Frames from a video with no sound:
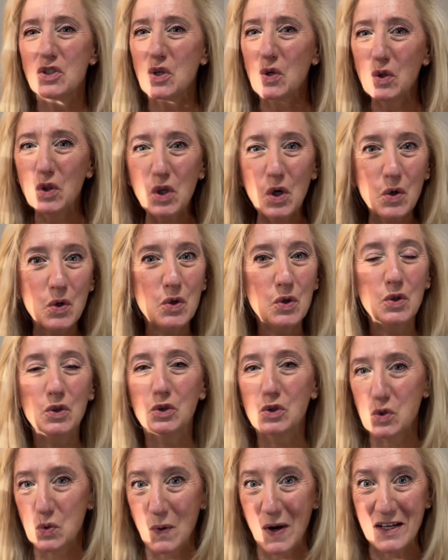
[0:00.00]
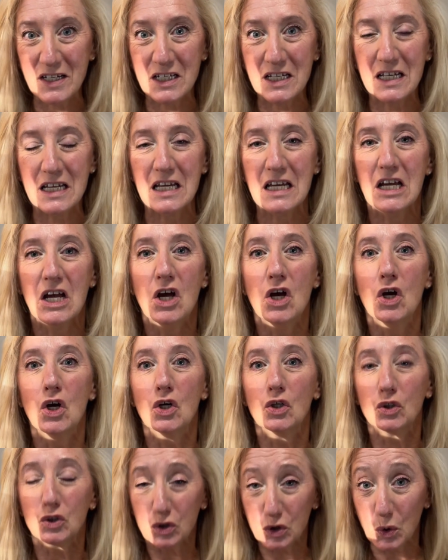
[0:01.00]
a local trendy,
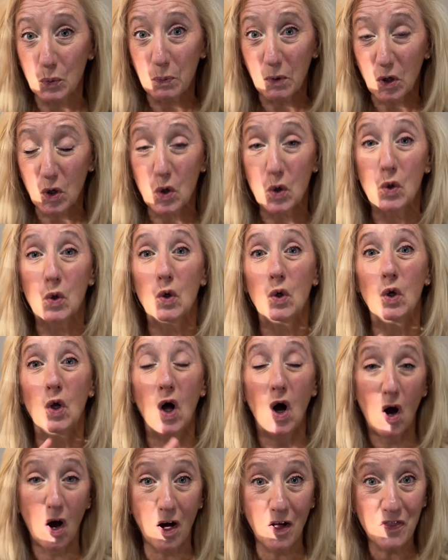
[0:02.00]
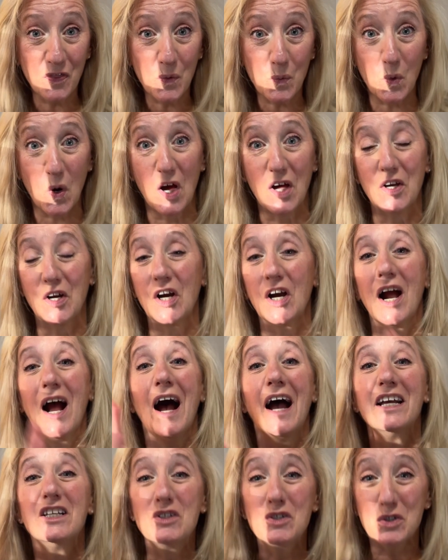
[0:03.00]
super cool, on the water. I
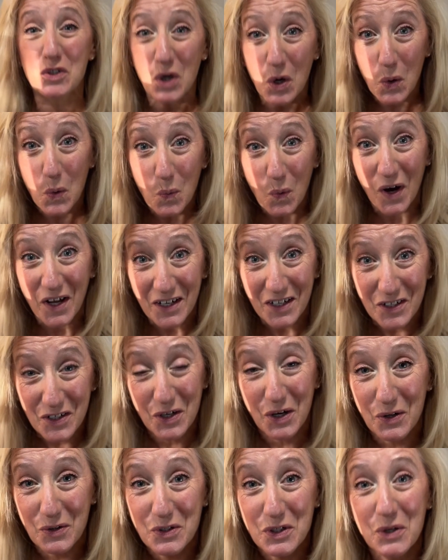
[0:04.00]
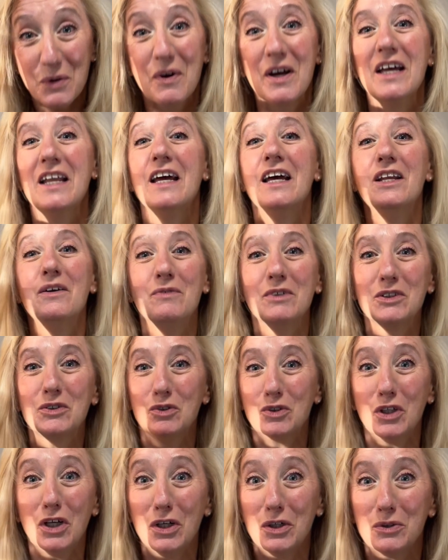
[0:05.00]
so wanted to go to it, and it was
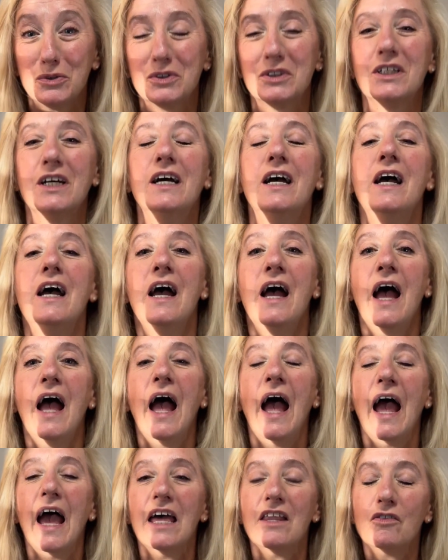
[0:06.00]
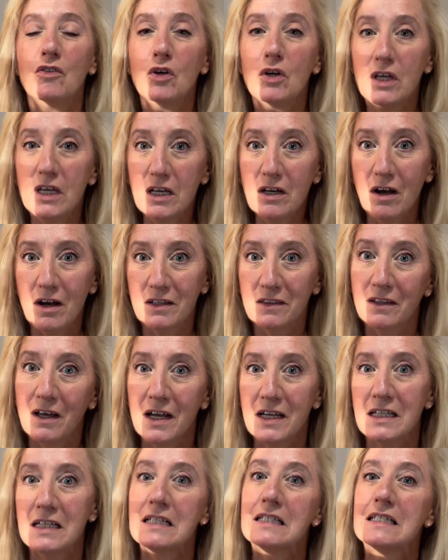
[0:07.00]
closed. And looking online,
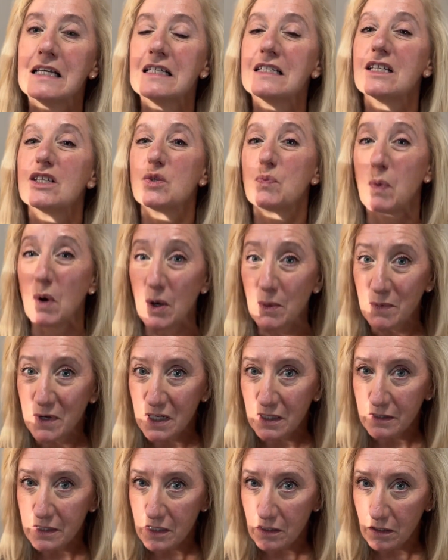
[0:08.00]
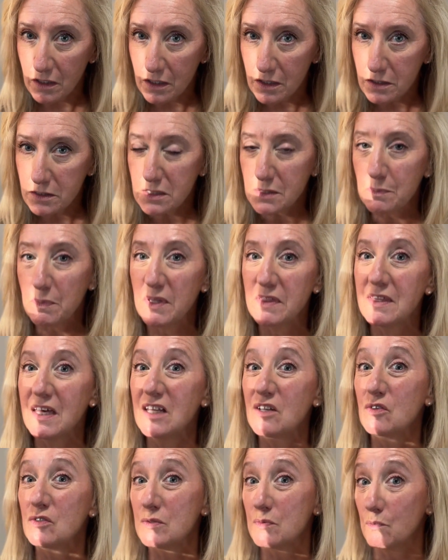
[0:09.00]
it says it's permanently closed, but
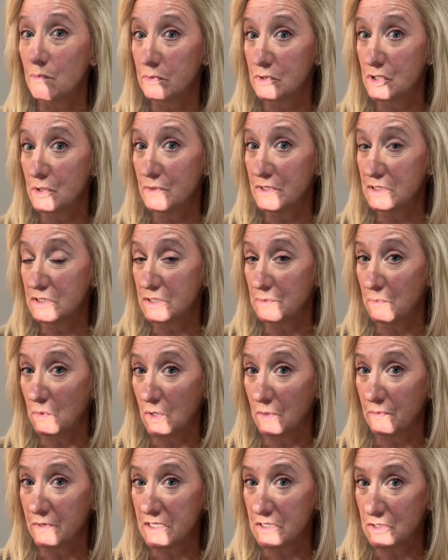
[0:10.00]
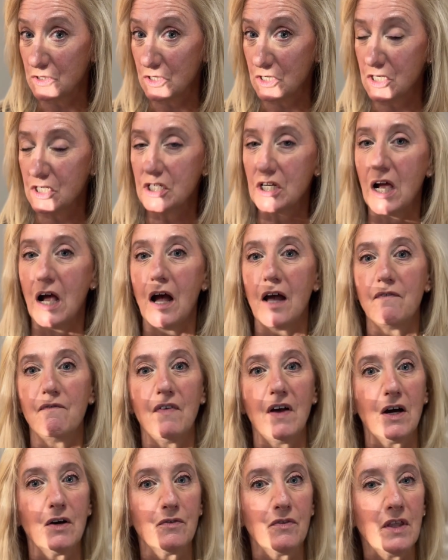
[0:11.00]
then doing some more research, I
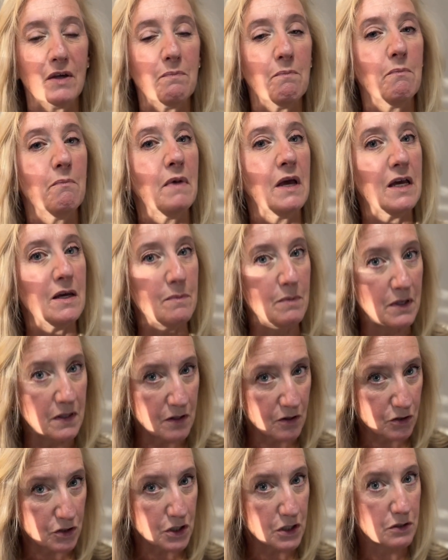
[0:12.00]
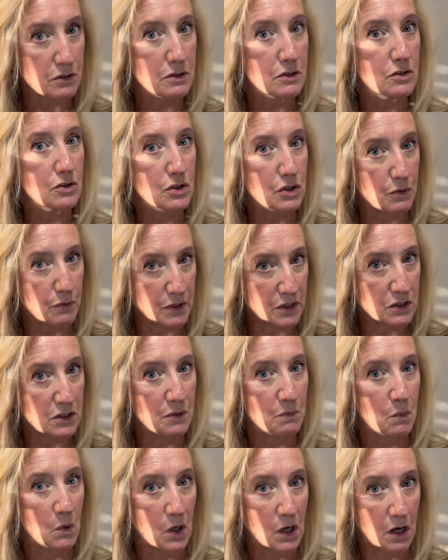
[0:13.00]
found that maybe they're just doing some
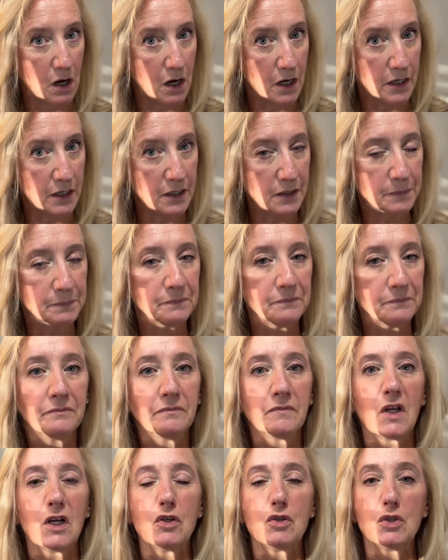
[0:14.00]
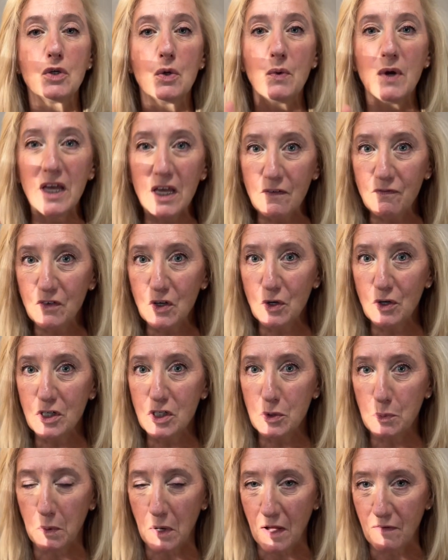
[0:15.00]
work on it. So if you're in
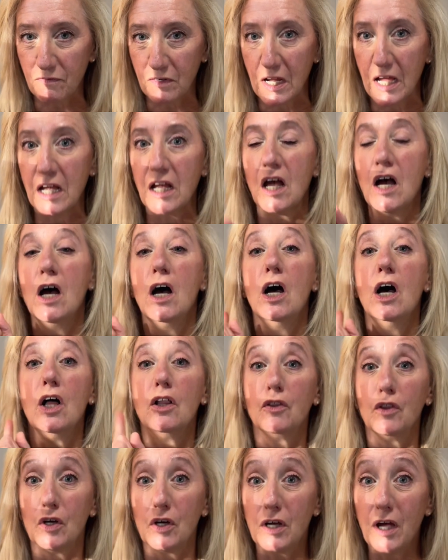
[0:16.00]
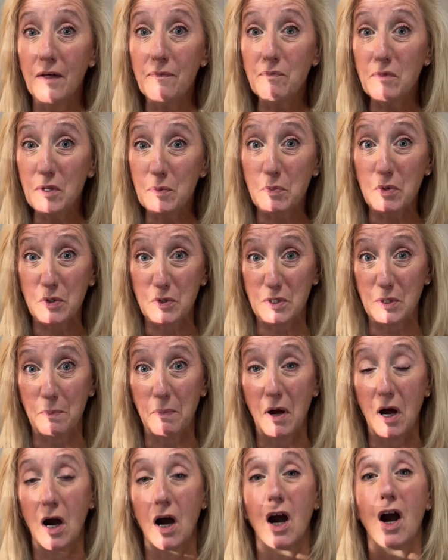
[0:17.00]
Dubrovnik, look up the Booza
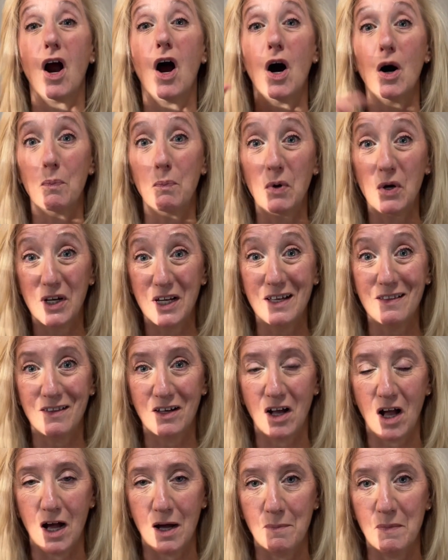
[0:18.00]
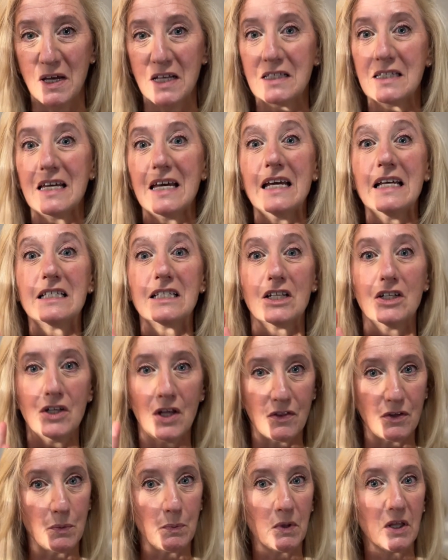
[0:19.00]
bar. I'll put it in the comments. It's
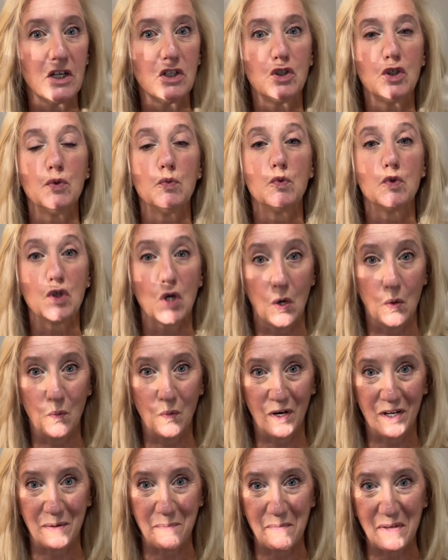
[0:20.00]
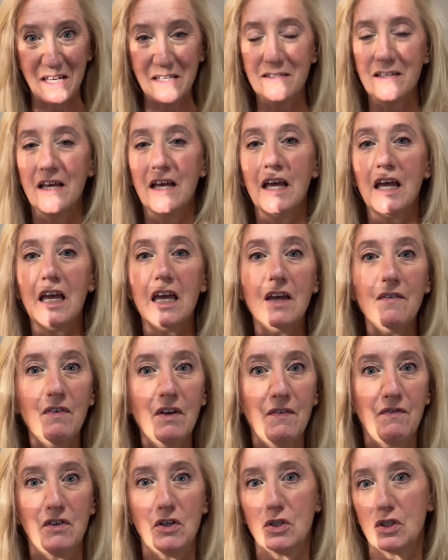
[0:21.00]
another place you don't want to miss. Even
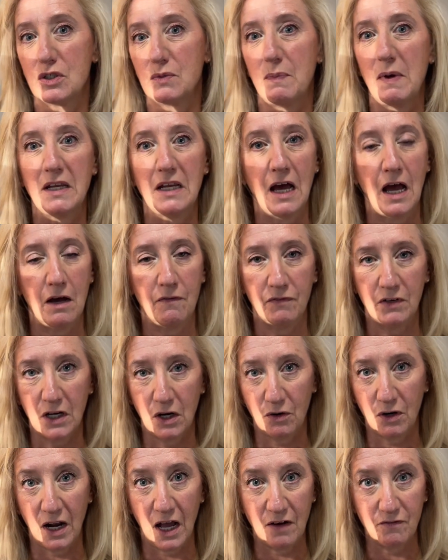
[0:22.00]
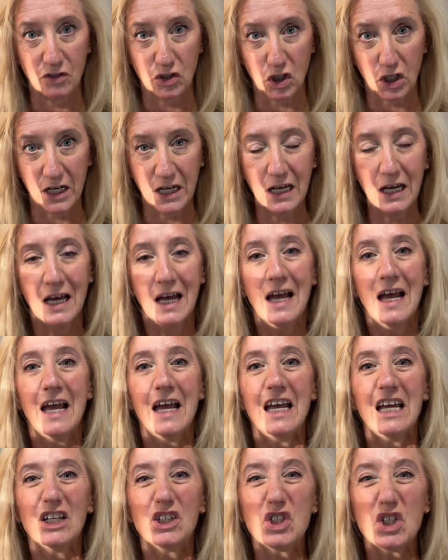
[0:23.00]
if you just spend a half an hour and have a drink,
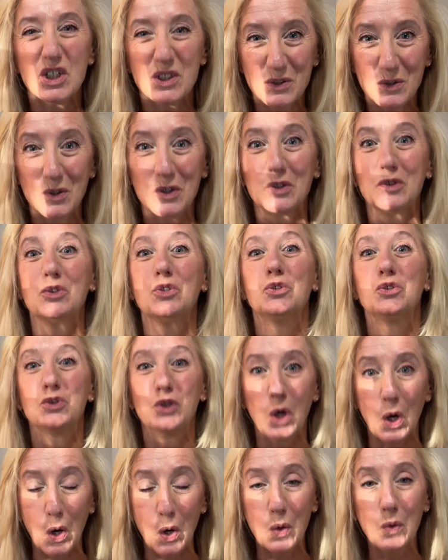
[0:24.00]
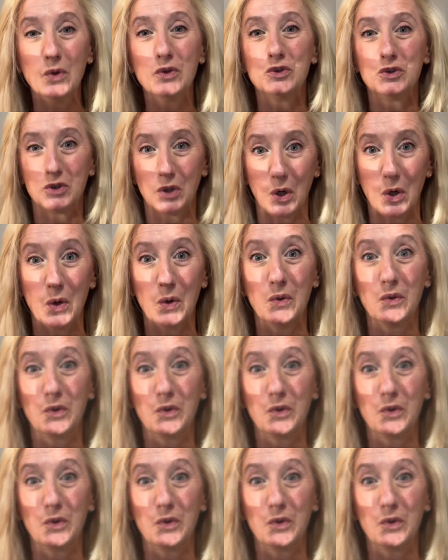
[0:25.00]
it just looks so, so